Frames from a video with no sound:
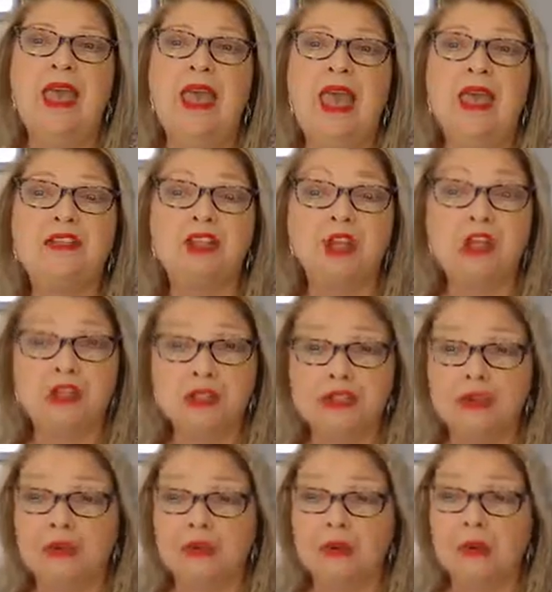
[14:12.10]
And
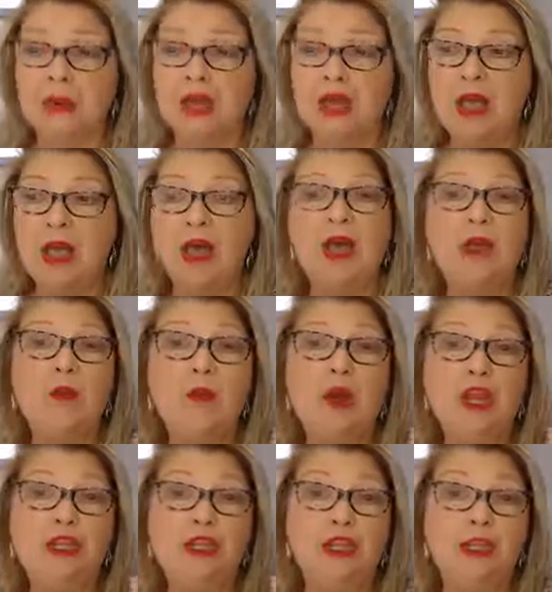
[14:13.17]
also, I
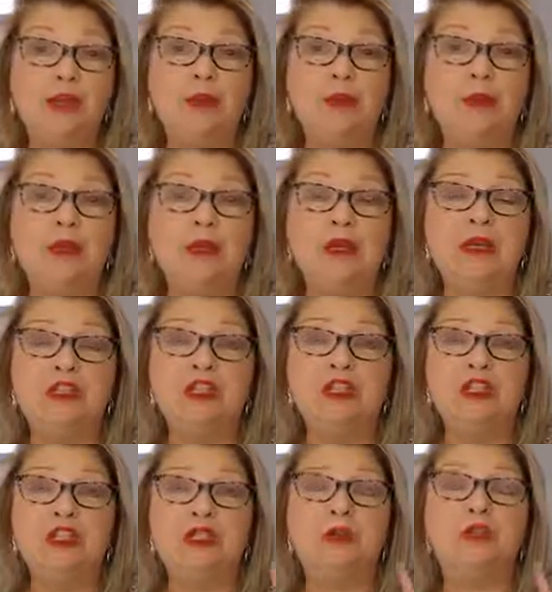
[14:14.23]
want you to
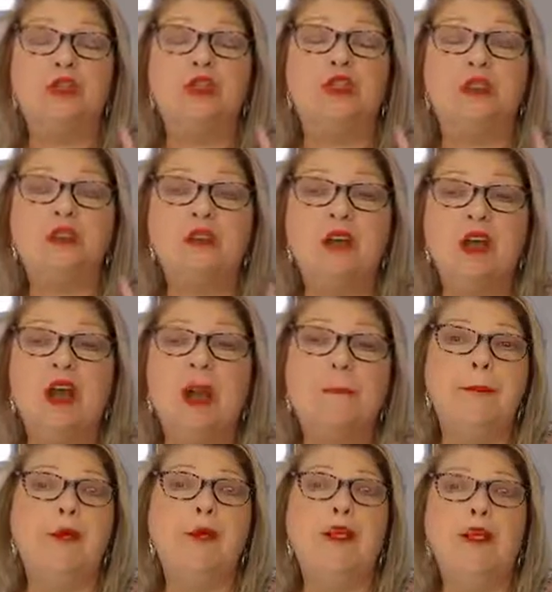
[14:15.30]
choose your top
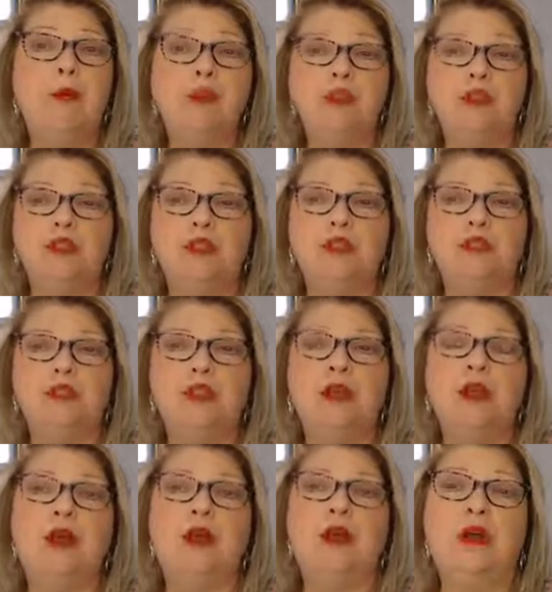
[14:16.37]
burning question,
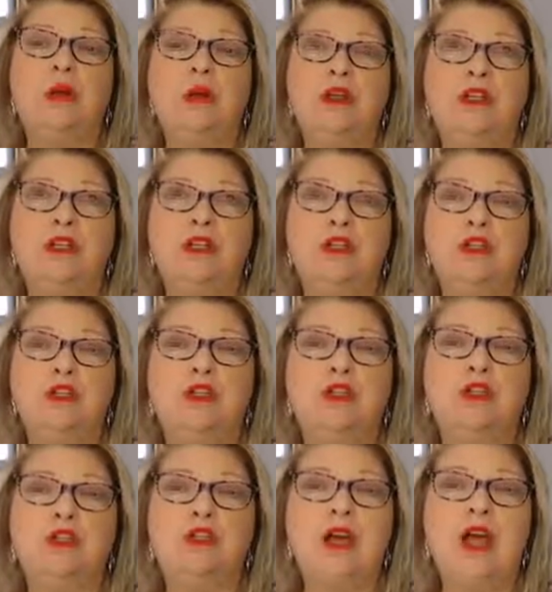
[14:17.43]
or I want you to choose
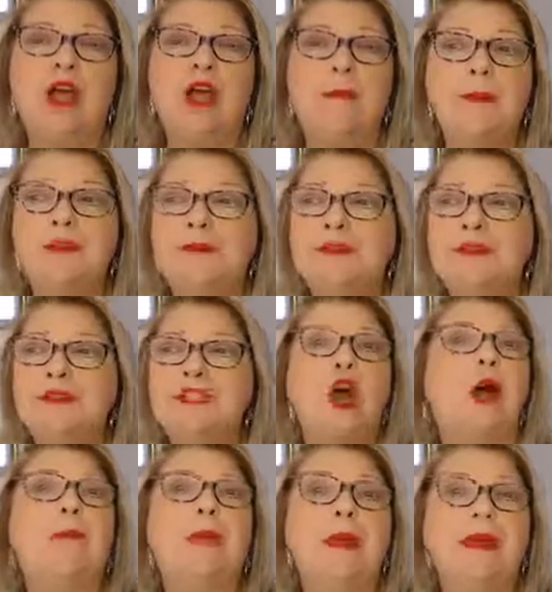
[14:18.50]
your top
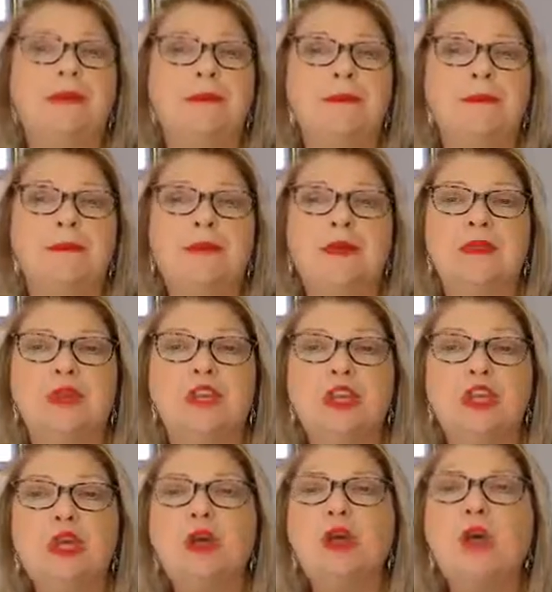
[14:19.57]
topic that
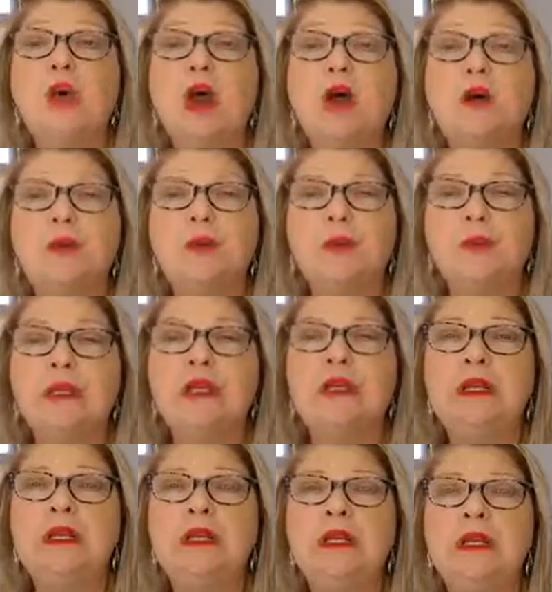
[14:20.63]
you are
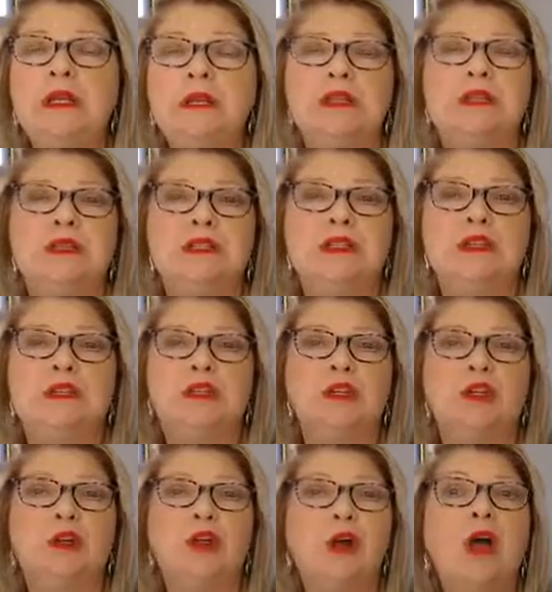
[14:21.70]
really interested, that
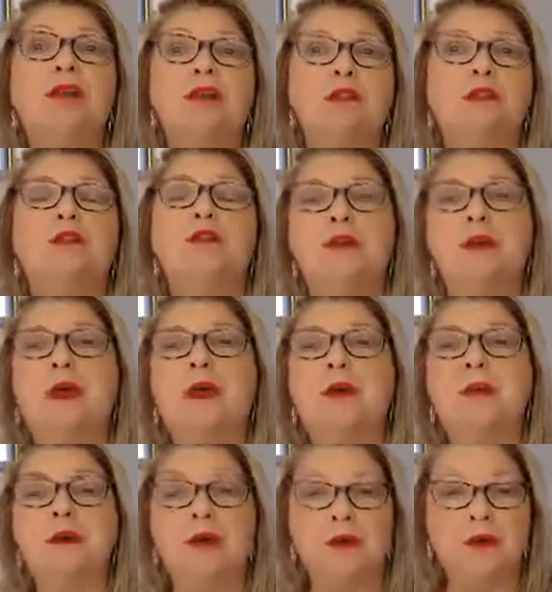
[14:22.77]
you're hot to learn about.
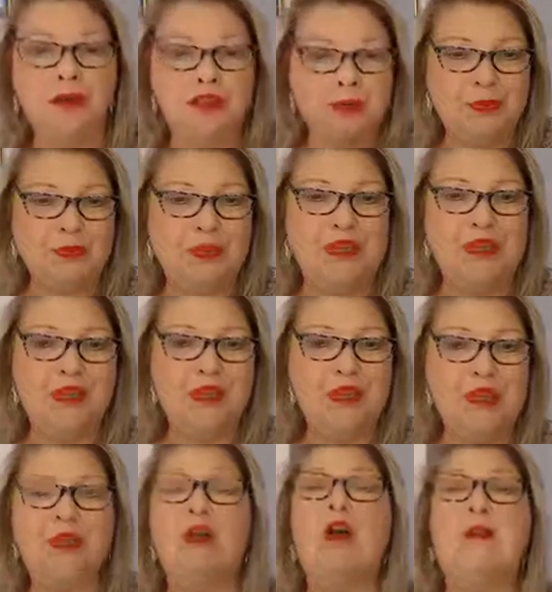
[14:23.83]
And I want you to put it here in
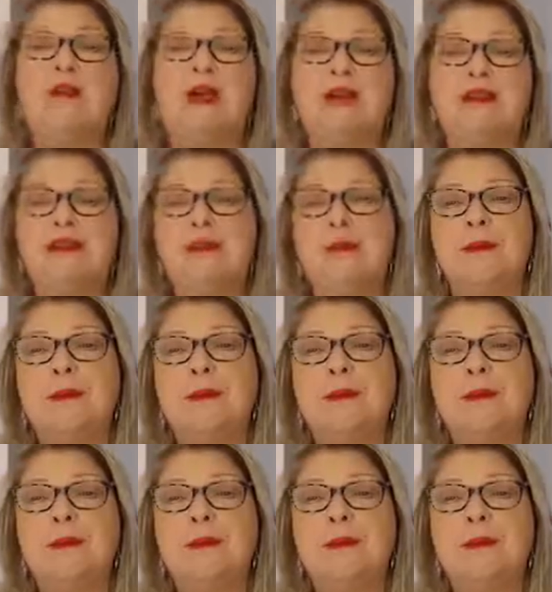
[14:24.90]
the comments,